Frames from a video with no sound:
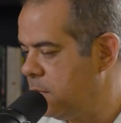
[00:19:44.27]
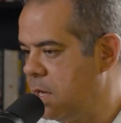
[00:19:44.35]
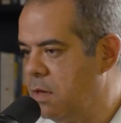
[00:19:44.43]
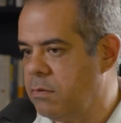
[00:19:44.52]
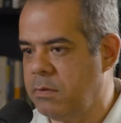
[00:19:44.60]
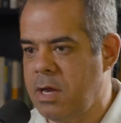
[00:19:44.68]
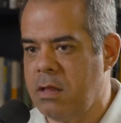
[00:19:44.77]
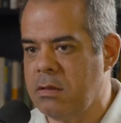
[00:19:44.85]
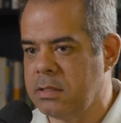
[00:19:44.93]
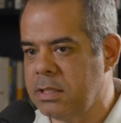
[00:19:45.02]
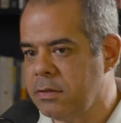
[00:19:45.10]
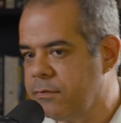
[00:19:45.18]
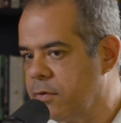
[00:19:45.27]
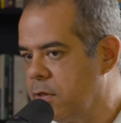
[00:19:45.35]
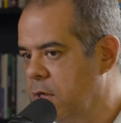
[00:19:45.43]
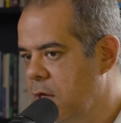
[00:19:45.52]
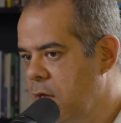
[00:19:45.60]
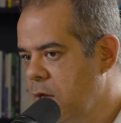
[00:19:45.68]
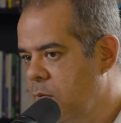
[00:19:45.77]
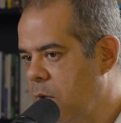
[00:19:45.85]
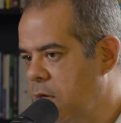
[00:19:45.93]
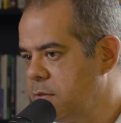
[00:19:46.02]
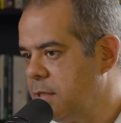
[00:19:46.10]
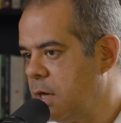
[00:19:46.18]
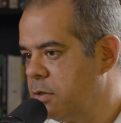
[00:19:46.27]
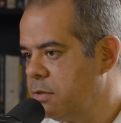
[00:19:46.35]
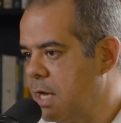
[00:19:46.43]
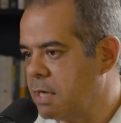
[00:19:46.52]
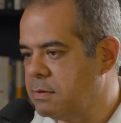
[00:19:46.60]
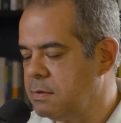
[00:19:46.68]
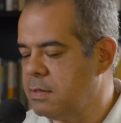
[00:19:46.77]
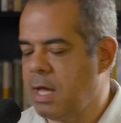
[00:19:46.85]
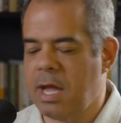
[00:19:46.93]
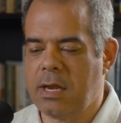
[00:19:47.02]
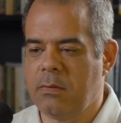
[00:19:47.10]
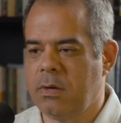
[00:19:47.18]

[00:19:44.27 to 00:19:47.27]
Smith. We're not looking for Watchtower Tract Society.